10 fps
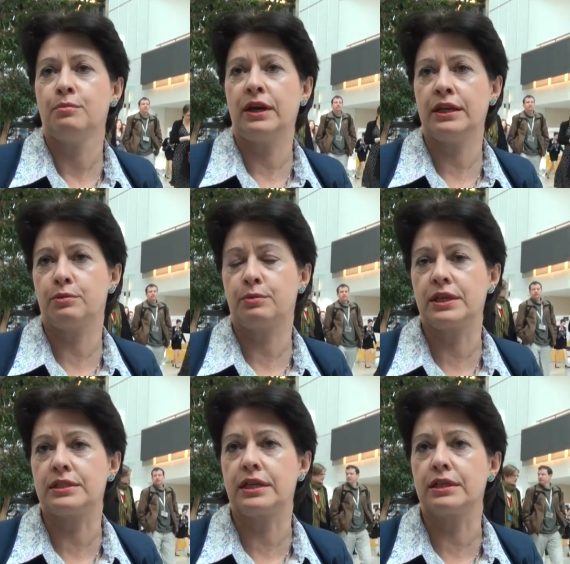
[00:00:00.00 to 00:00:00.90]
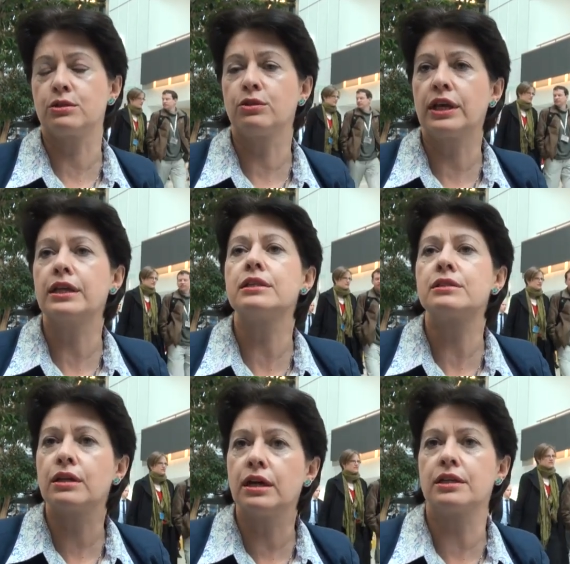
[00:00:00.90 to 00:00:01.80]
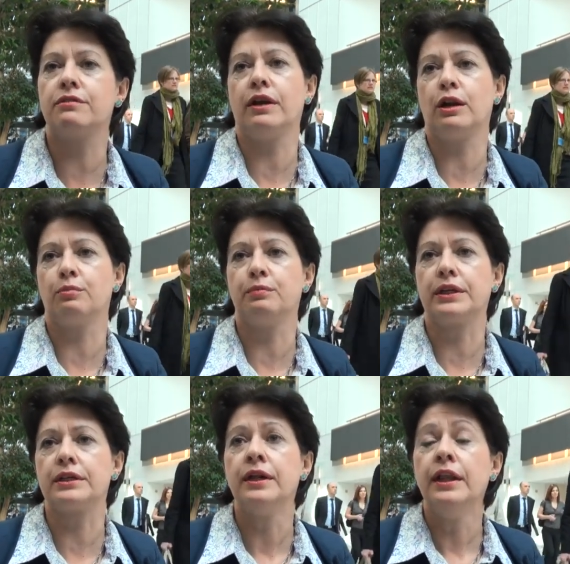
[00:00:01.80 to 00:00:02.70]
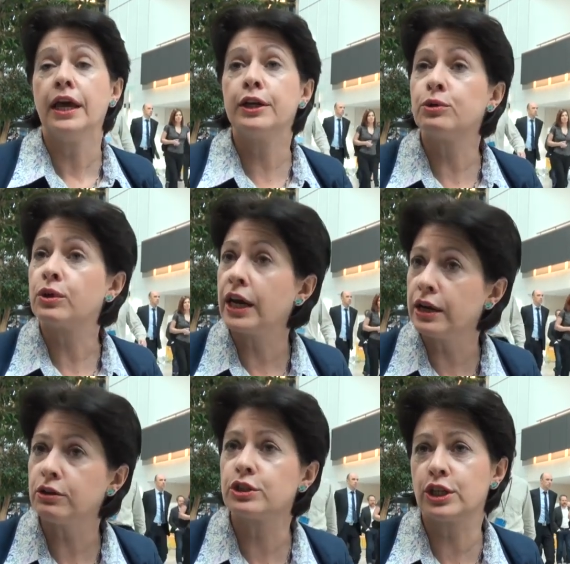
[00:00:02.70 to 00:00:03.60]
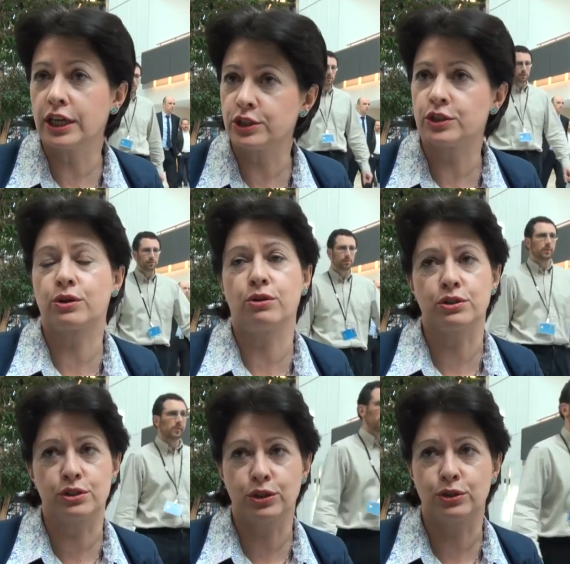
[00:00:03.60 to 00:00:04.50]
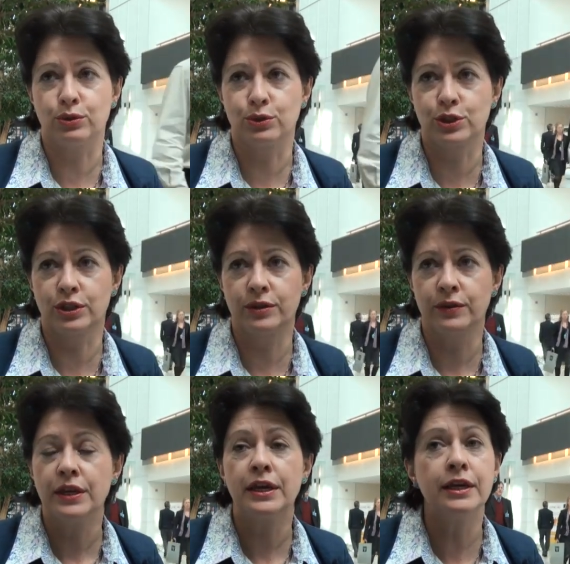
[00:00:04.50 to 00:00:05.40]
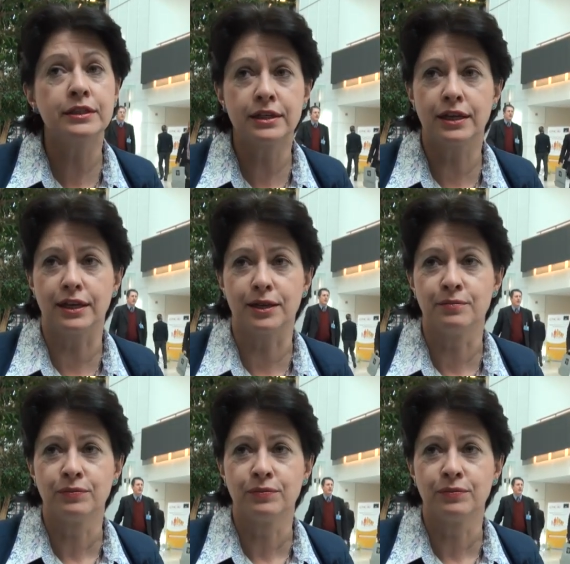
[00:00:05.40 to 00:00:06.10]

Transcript: by the president, so there needs a development. And you cannot change the constitution easily.